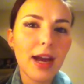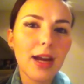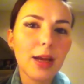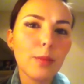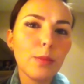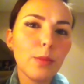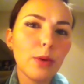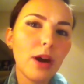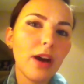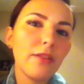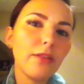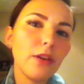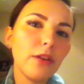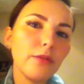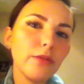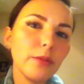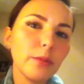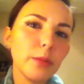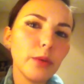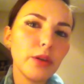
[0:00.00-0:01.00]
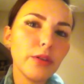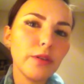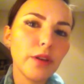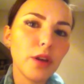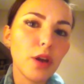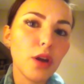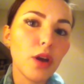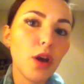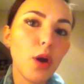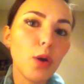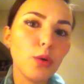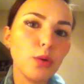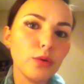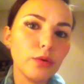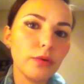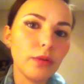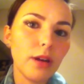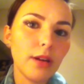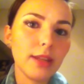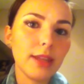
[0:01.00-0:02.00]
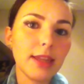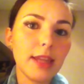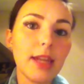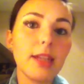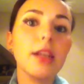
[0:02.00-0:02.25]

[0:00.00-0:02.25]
but I've gone for more of a gold rather than